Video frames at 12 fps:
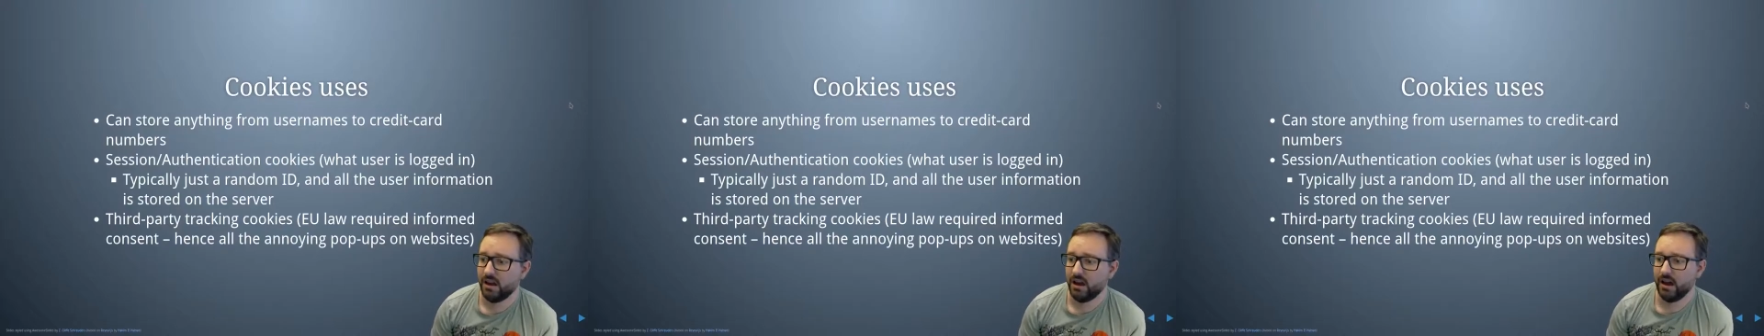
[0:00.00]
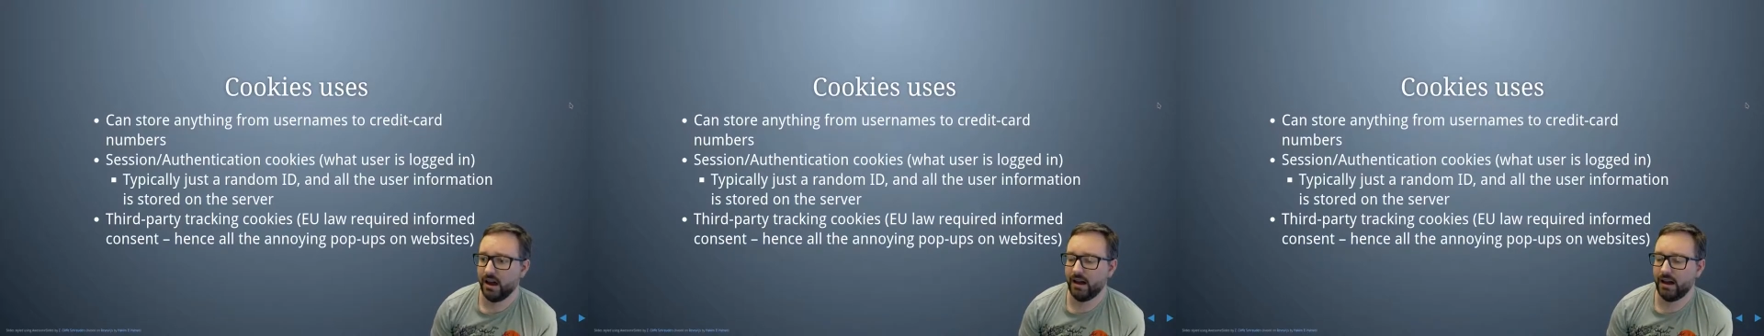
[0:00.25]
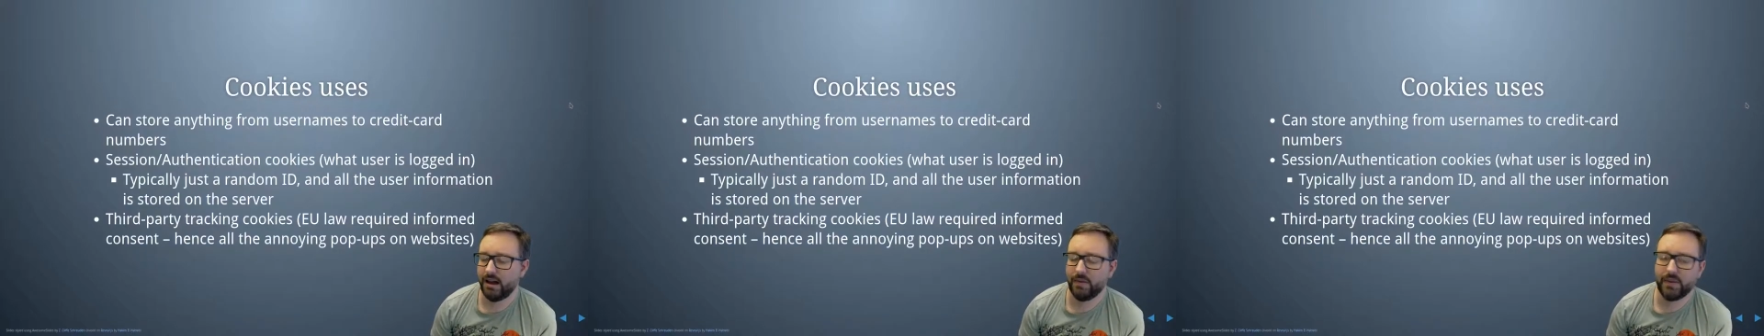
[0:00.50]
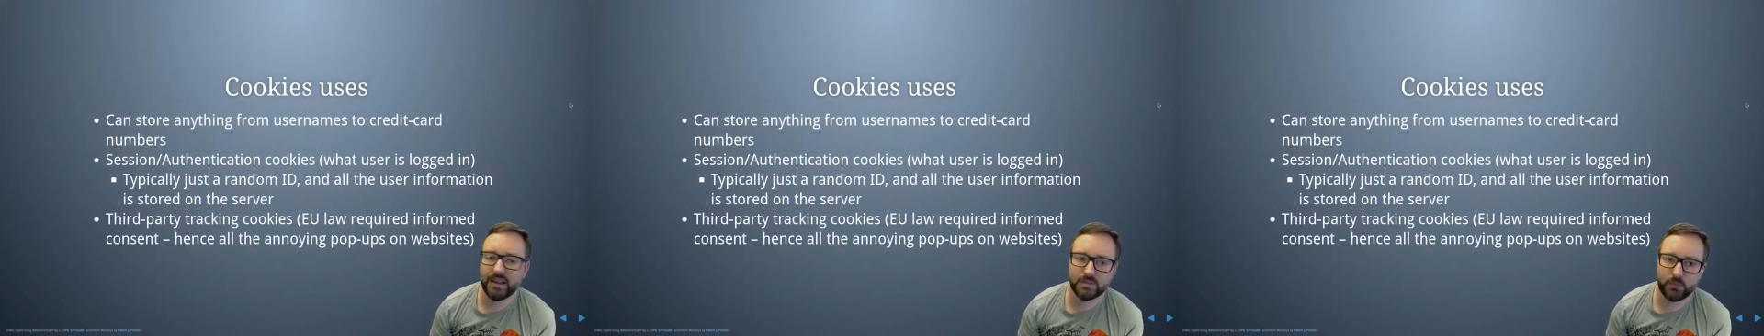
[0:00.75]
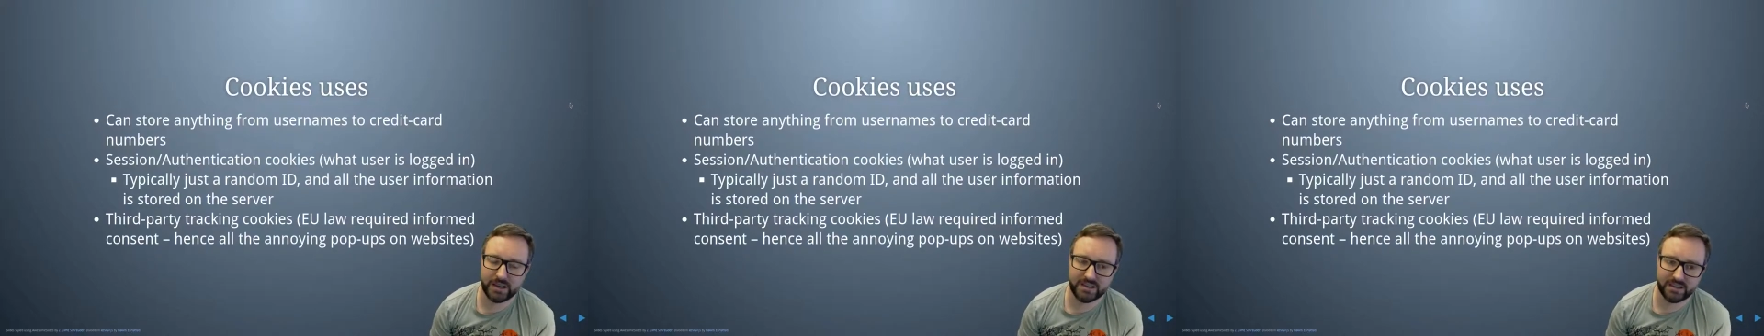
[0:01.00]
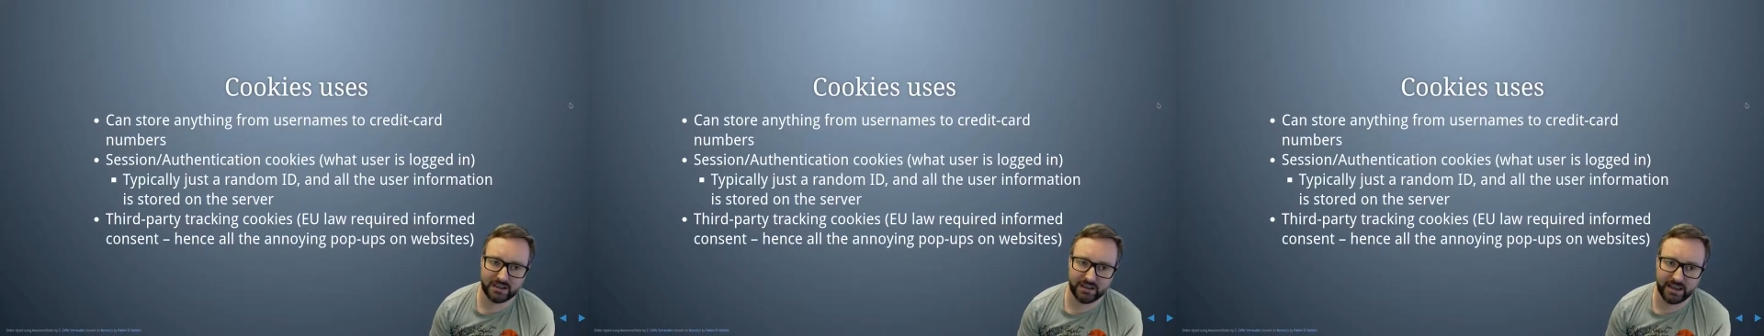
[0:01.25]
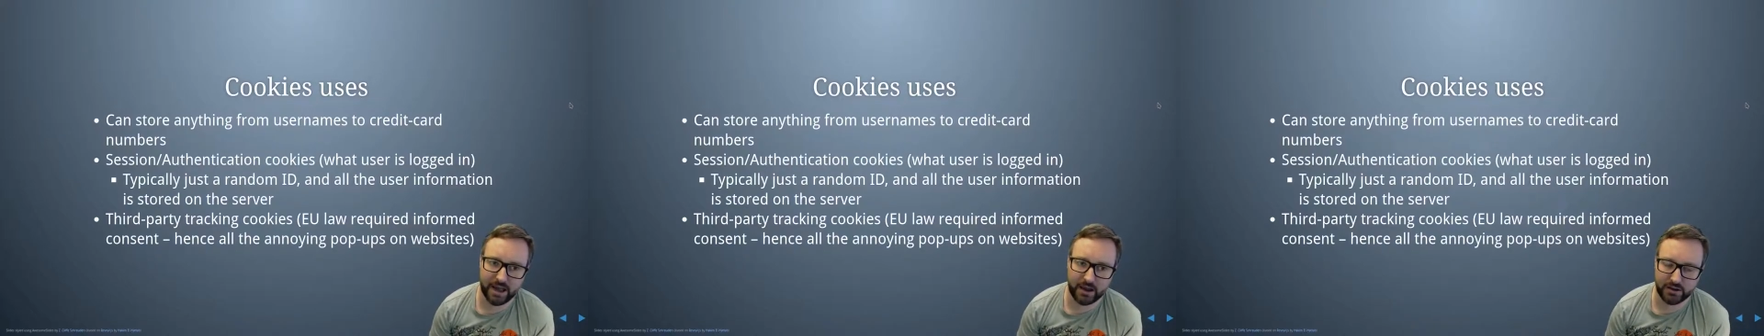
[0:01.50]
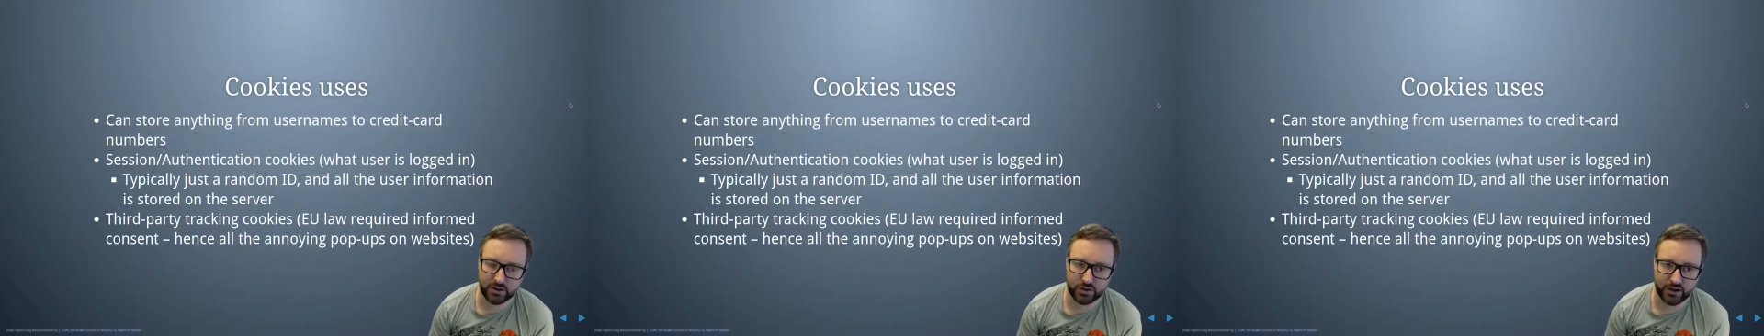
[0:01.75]
And that's basically how
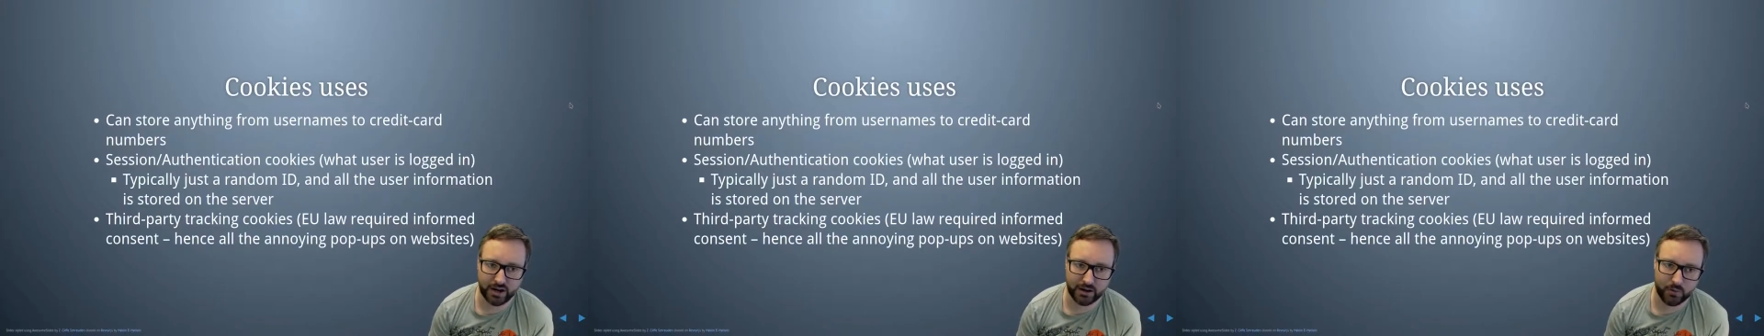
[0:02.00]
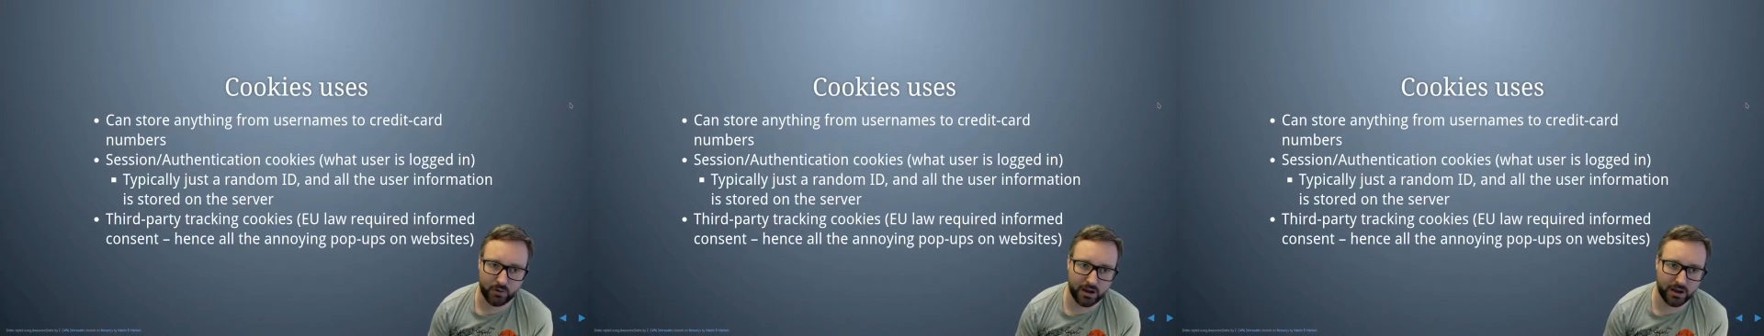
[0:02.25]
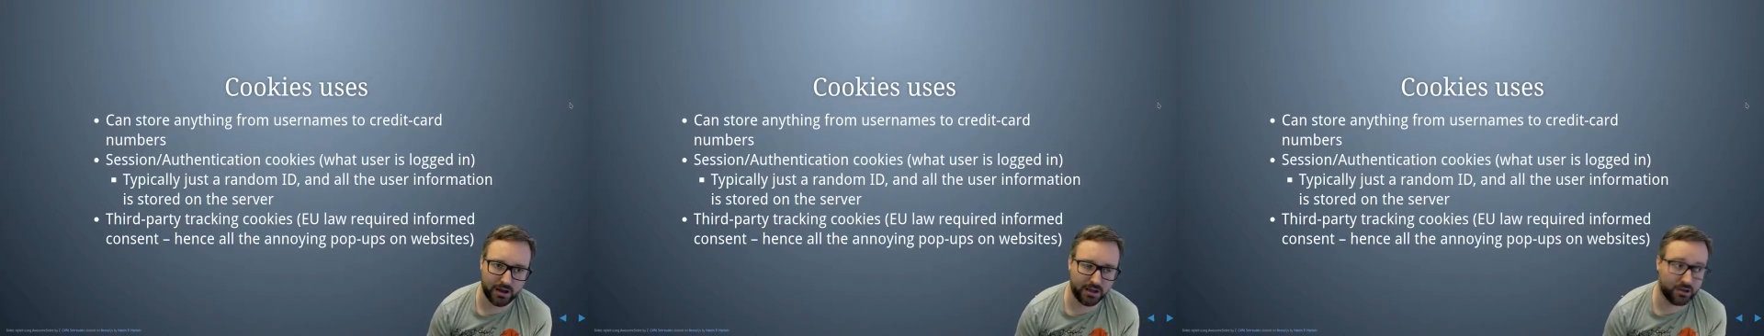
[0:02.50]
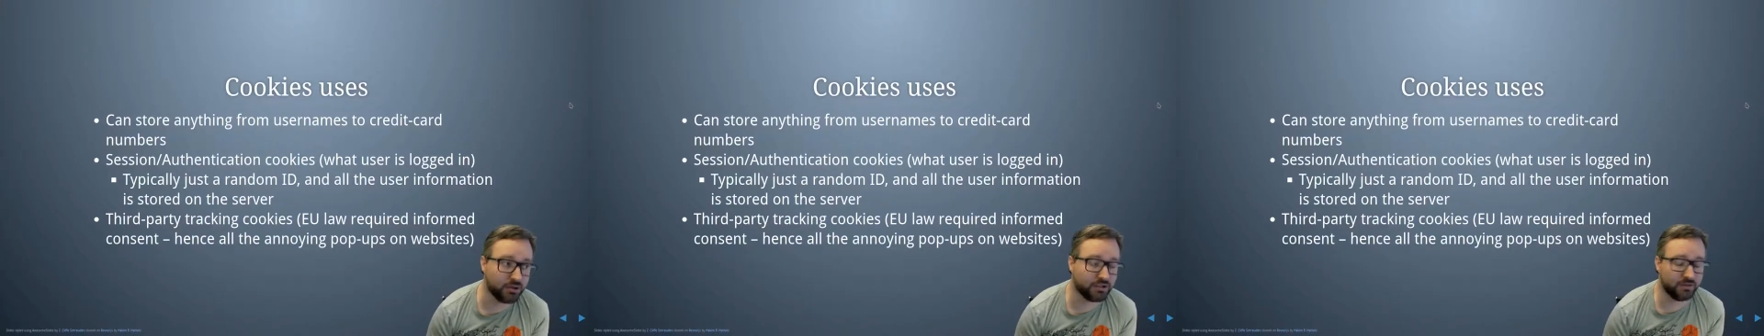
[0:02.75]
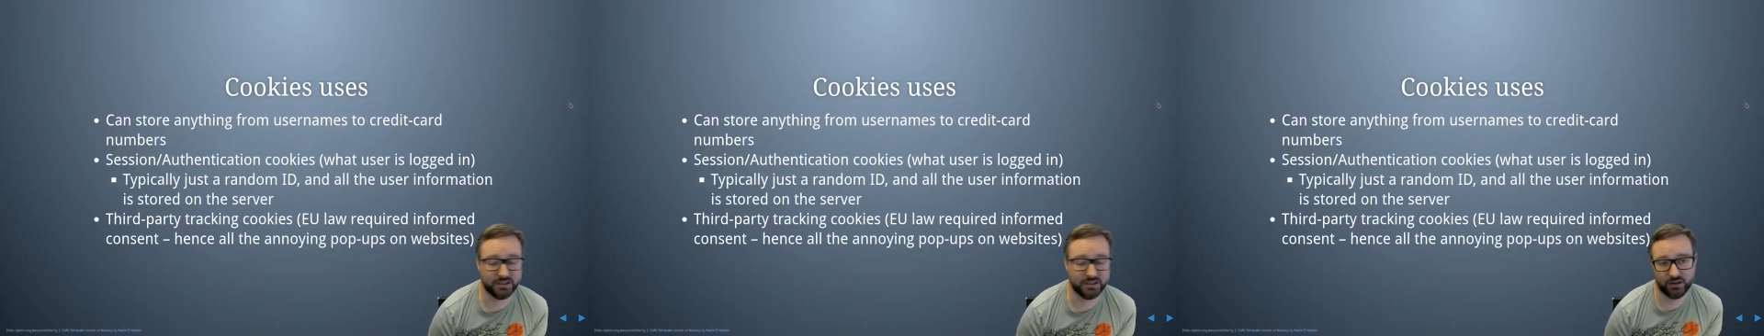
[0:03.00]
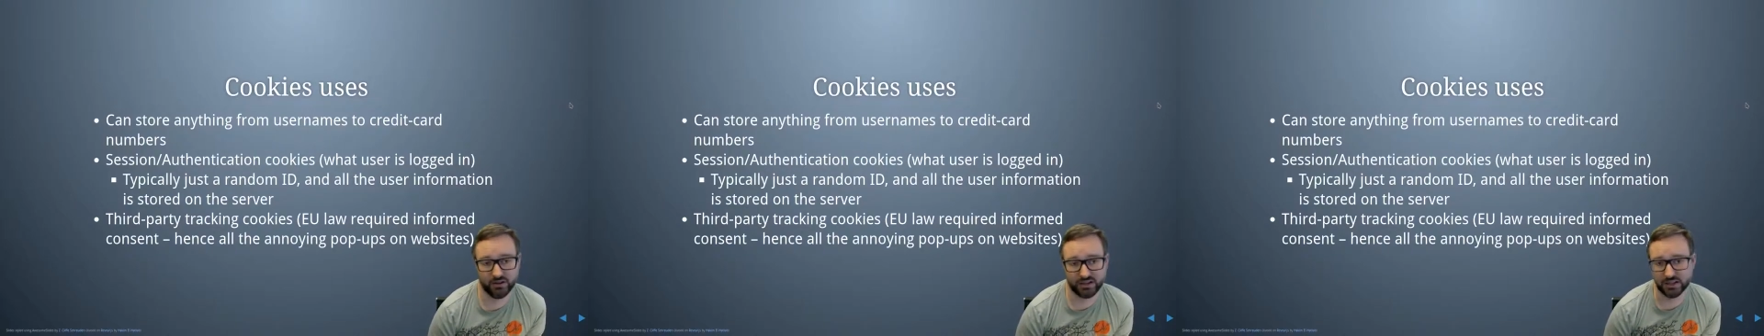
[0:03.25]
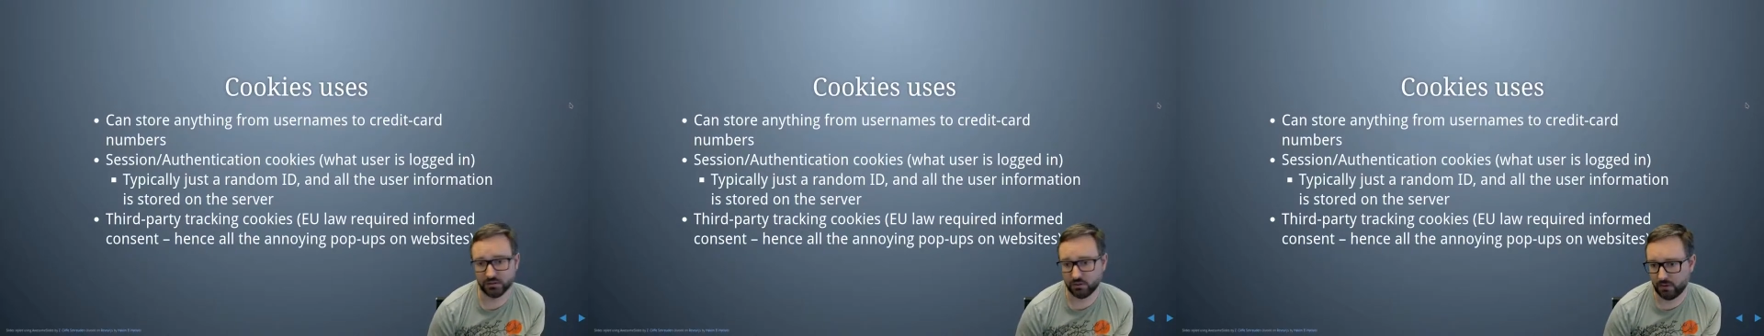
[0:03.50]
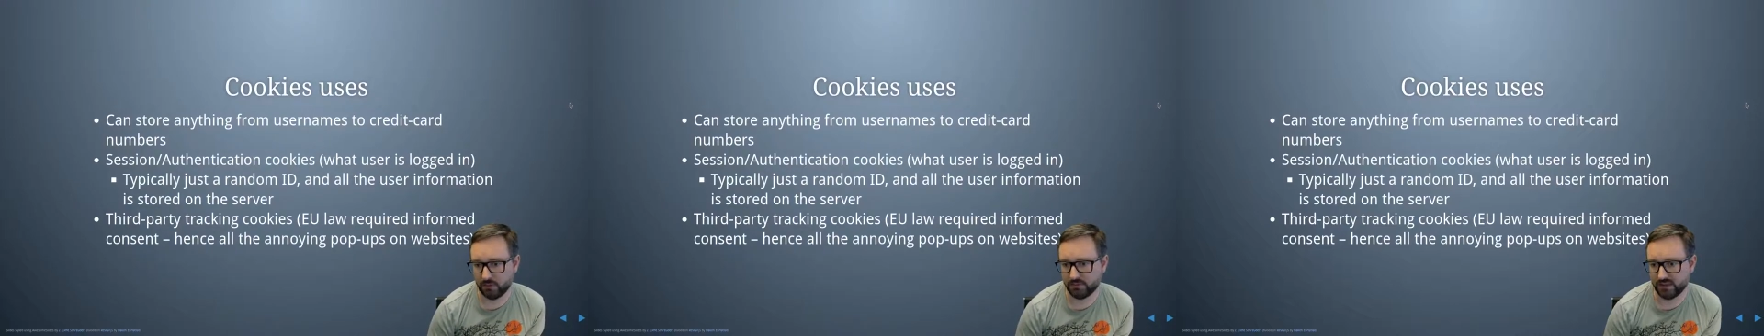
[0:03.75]
you track a user is logged into a
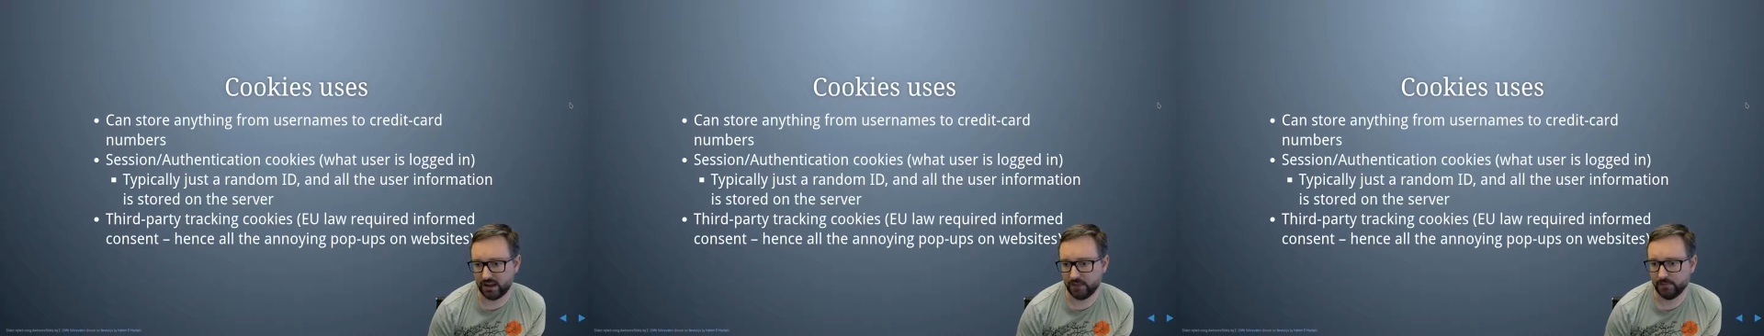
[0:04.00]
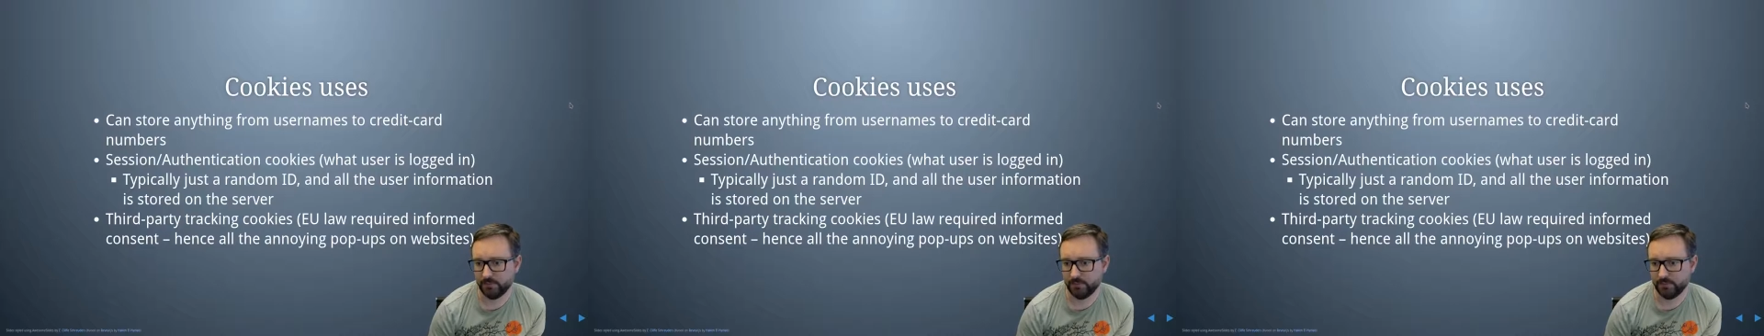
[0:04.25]
website.